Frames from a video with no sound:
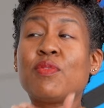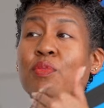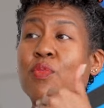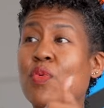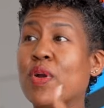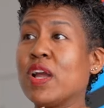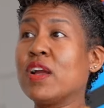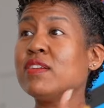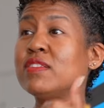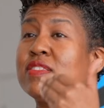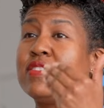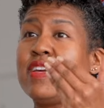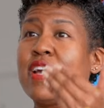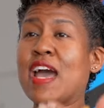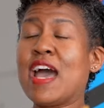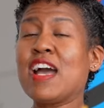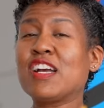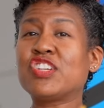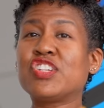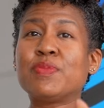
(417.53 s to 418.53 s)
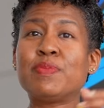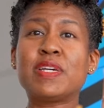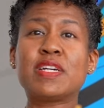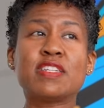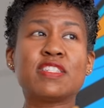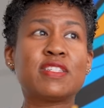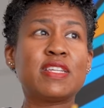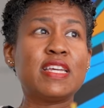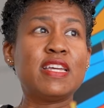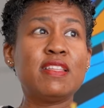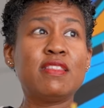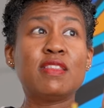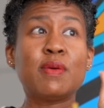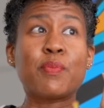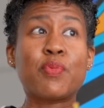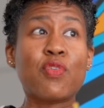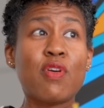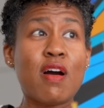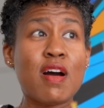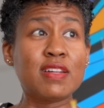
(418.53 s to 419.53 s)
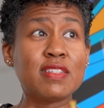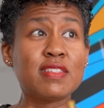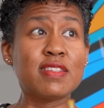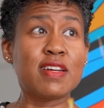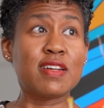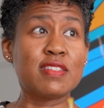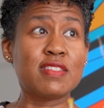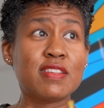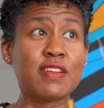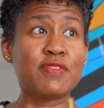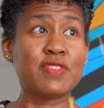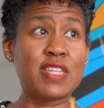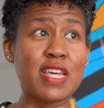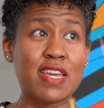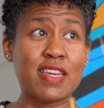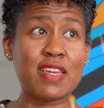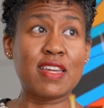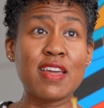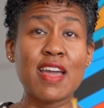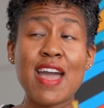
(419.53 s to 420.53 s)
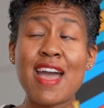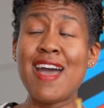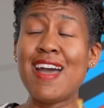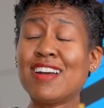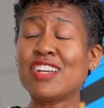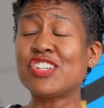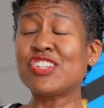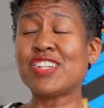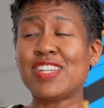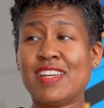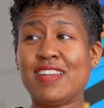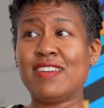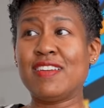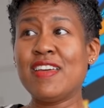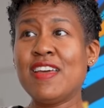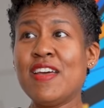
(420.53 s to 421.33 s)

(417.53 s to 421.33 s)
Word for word: Where's the action? Because in the process of taking action,